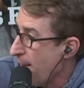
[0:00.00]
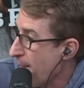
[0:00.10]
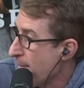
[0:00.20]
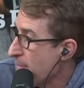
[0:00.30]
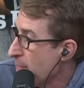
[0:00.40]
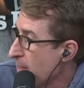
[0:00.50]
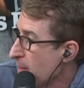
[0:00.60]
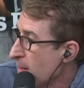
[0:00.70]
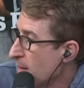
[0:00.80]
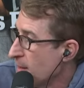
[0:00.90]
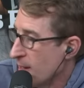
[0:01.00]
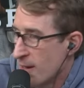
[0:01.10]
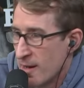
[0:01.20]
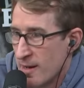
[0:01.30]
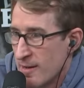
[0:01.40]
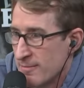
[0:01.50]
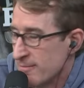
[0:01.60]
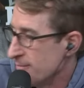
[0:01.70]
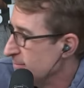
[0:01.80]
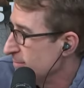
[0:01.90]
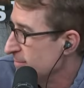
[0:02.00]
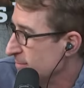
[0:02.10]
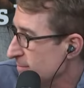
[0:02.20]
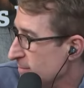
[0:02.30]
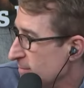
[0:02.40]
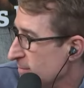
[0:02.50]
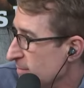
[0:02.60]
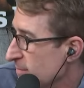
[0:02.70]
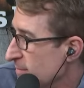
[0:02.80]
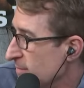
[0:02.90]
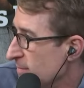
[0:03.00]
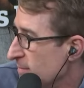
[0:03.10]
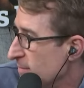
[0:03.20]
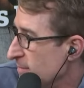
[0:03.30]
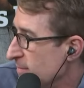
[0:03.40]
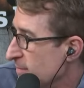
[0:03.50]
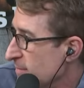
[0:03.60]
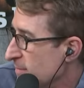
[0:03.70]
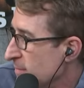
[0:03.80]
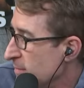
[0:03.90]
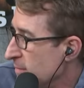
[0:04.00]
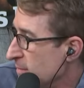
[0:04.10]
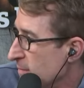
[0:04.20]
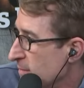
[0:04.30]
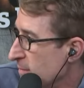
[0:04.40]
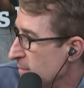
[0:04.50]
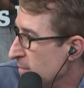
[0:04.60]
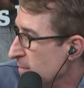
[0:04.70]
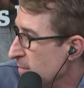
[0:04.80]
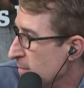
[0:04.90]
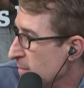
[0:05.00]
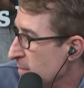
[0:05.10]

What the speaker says: This person isn't speaking.